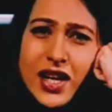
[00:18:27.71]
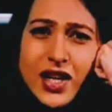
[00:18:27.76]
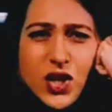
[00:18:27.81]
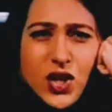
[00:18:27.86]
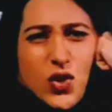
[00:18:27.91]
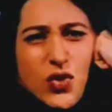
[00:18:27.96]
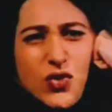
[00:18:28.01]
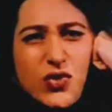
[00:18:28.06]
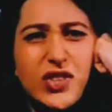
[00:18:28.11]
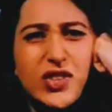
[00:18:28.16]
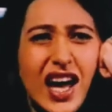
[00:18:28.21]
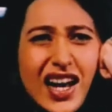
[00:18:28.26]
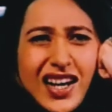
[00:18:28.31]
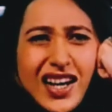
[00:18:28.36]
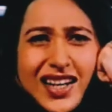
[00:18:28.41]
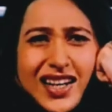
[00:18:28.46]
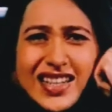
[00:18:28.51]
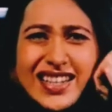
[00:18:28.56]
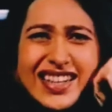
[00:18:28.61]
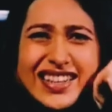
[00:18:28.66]
you've done
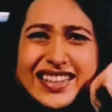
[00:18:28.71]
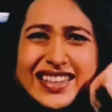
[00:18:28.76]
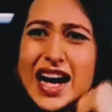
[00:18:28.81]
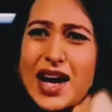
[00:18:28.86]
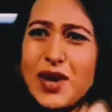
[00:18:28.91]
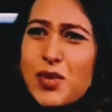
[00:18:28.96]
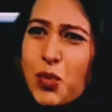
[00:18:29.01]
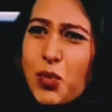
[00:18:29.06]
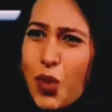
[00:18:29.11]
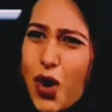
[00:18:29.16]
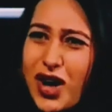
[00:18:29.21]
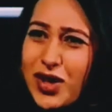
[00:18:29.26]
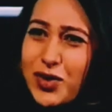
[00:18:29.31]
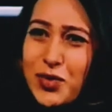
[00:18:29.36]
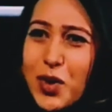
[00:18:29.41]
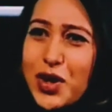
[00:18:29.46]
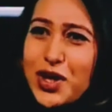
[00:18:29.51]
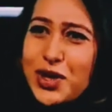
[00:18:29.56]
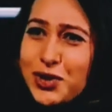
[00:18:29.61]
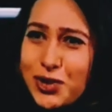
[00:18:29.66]
it. I said, done what?
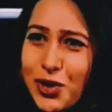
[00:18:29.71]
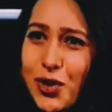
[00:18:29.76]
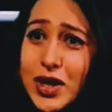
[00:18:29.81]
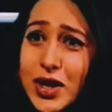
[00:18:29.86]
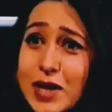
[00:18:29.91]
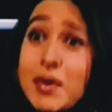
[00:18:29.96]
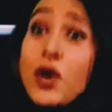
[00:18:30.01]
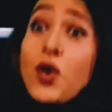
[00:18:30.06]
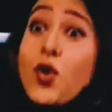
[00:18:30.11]
What are you talking about?